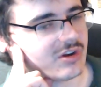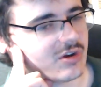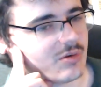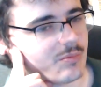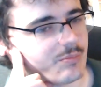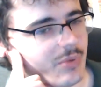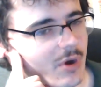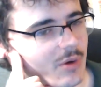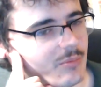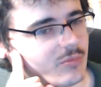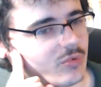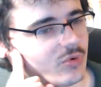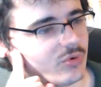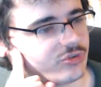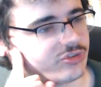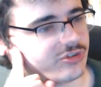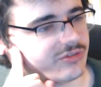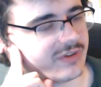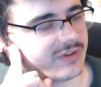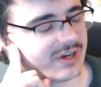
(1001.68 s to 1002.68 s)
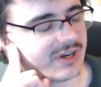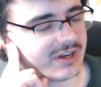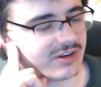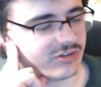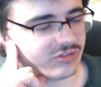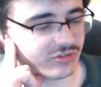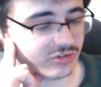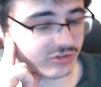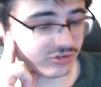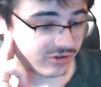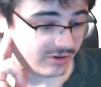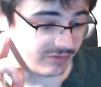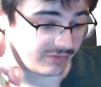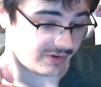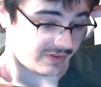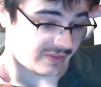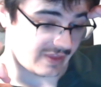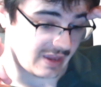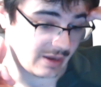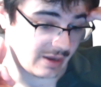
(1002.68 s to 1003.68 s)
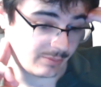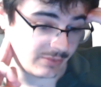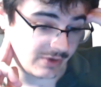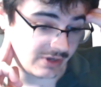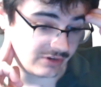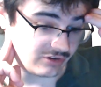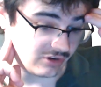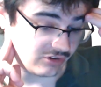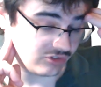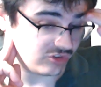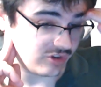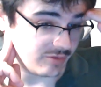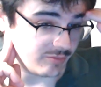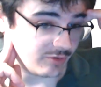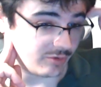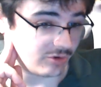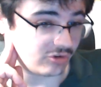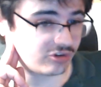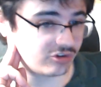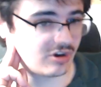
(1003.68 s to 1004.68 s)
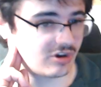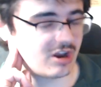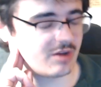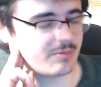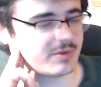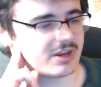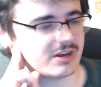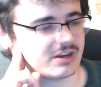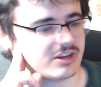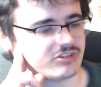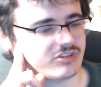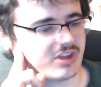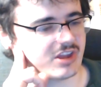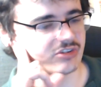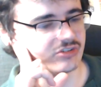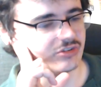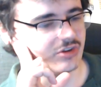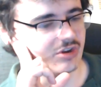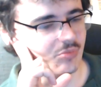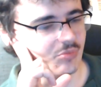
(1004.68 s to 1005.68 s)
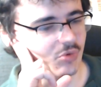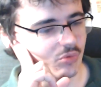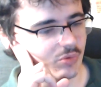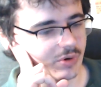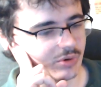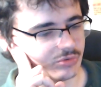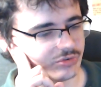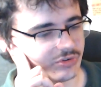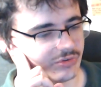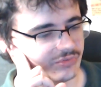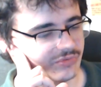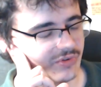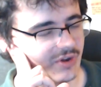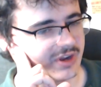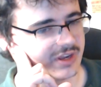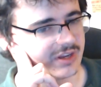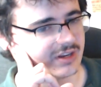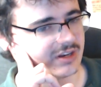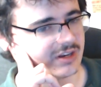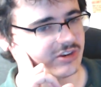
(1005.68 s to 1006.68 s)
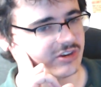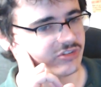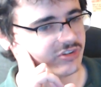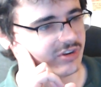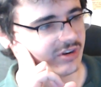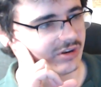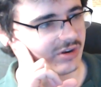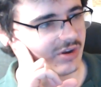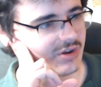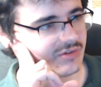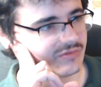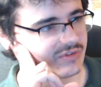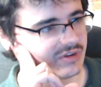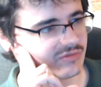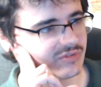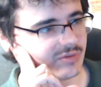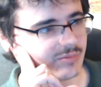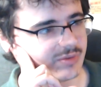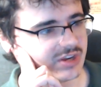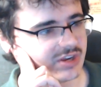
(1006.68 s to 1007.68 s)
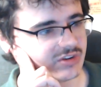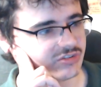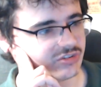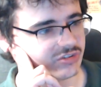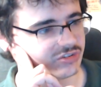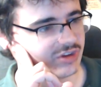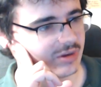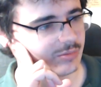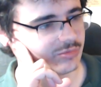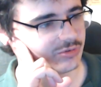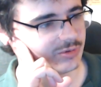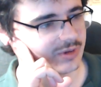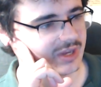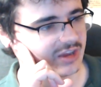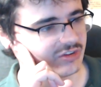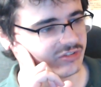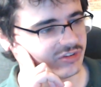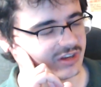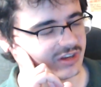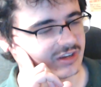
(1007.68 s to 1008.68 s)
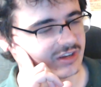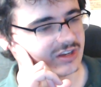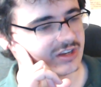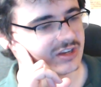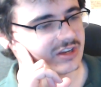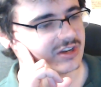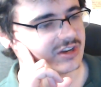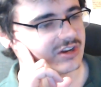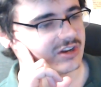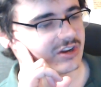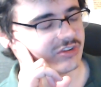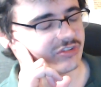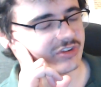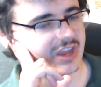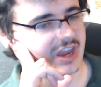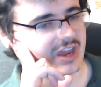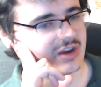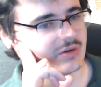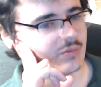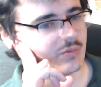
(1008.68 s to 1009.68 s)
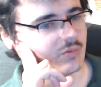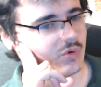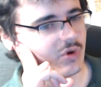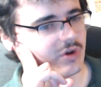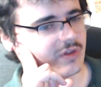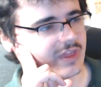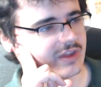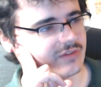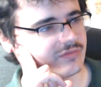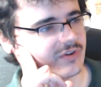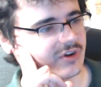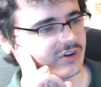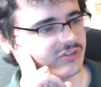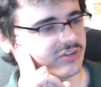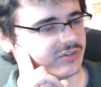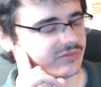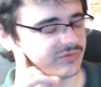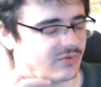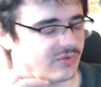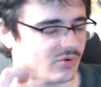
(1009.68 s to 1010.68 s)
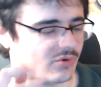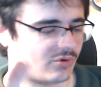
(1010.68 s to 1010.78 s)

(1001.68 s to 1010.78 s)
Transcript: Bomb more civilians and stuff like that. But it does seem the Russian army at least has no more will to fight, at least in a lot of it from the intercepts we're getting. Because again, what are they fighting for?